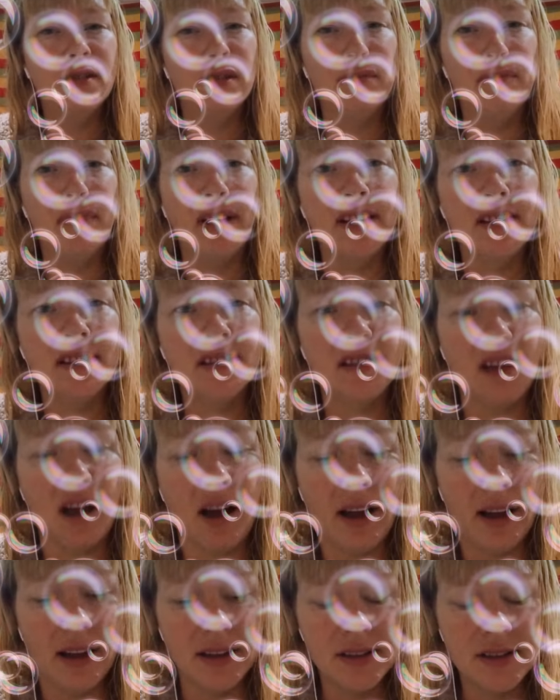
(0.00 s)
on my
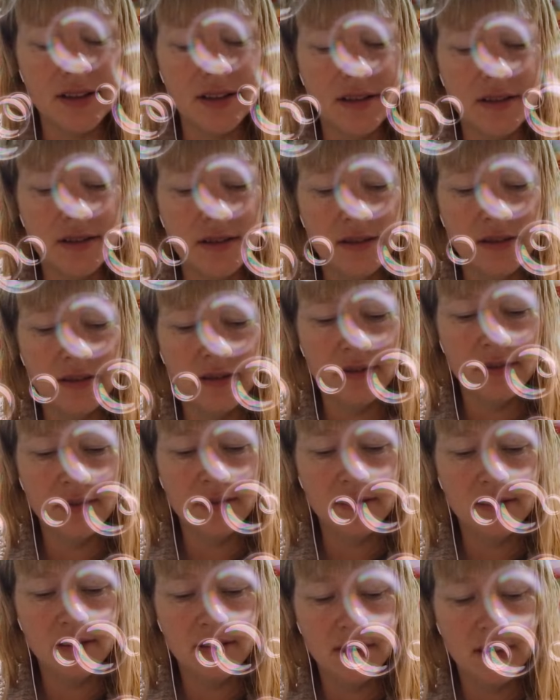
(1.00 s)
side.
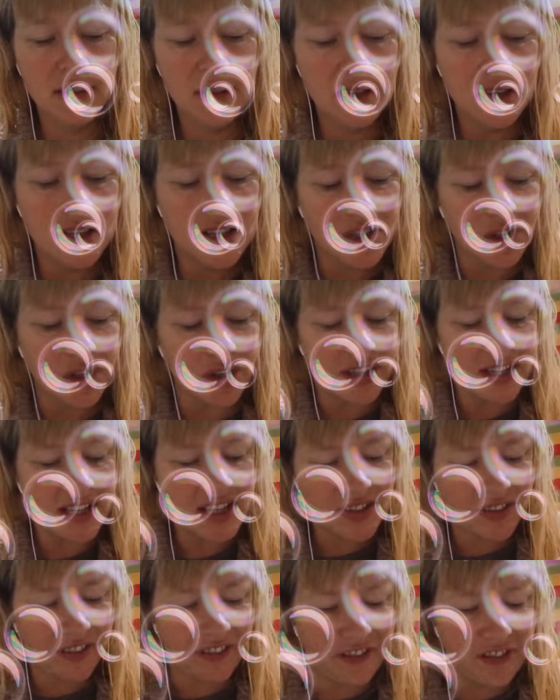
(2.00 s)
So
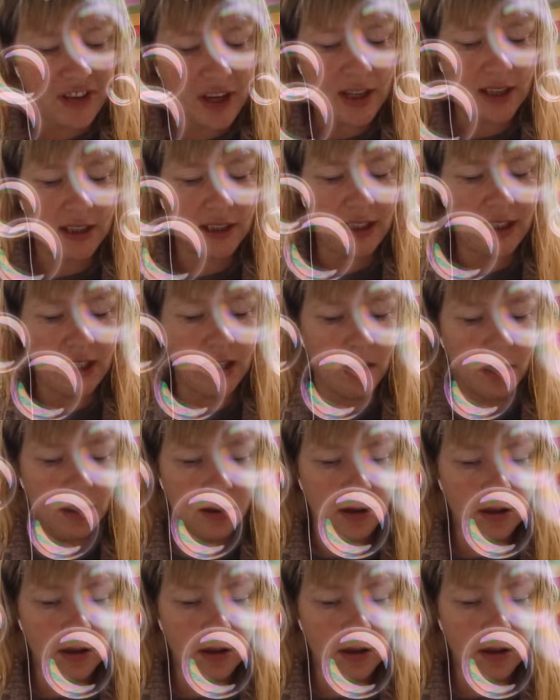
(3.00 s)
he's feeling